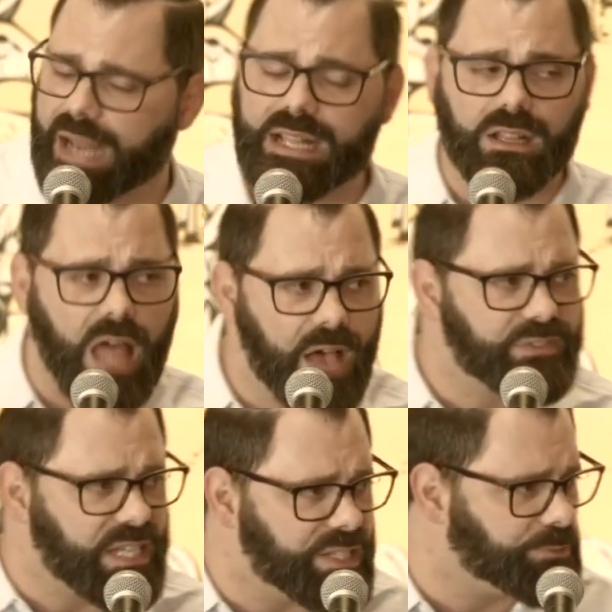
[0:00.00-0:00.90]
And He
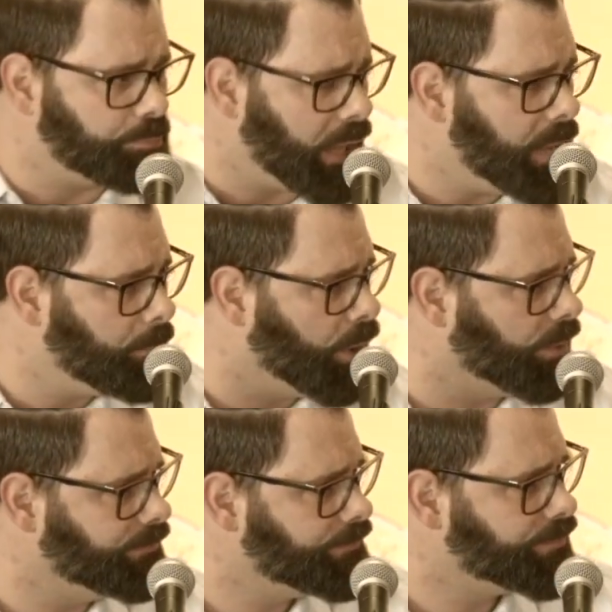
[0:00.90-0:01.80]
loves His
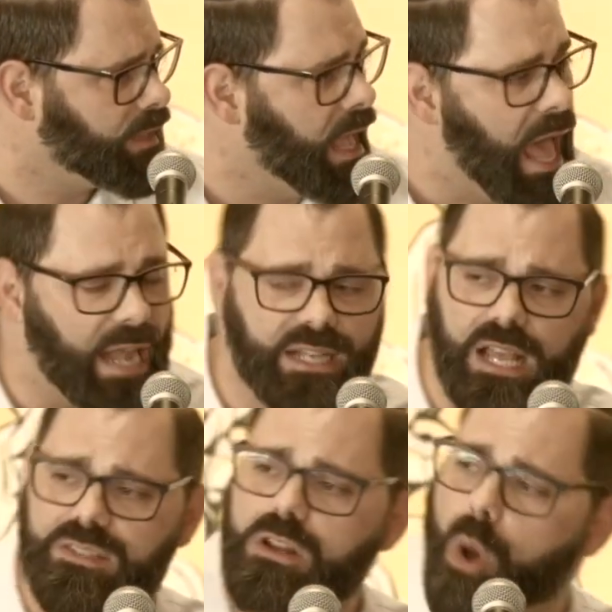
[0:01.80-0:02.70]
people. And He
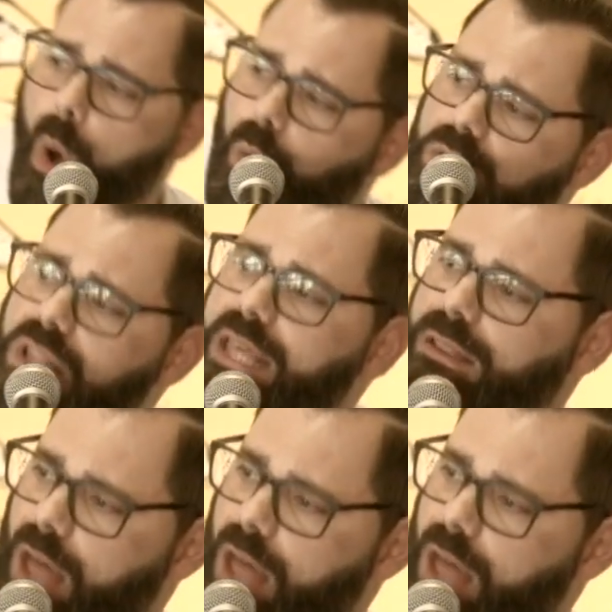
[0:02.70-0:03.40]
doesn't only